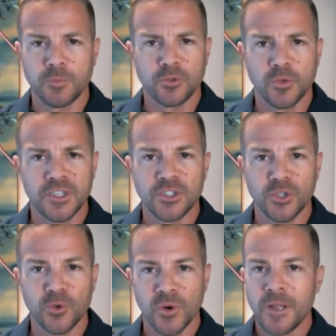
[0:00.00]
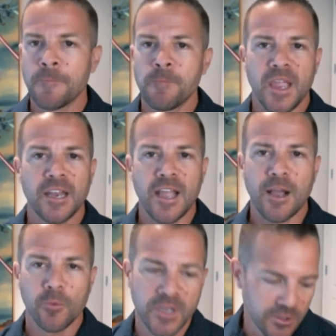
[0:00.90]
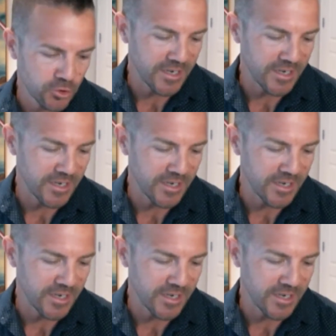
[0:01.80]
between the two and how we can try to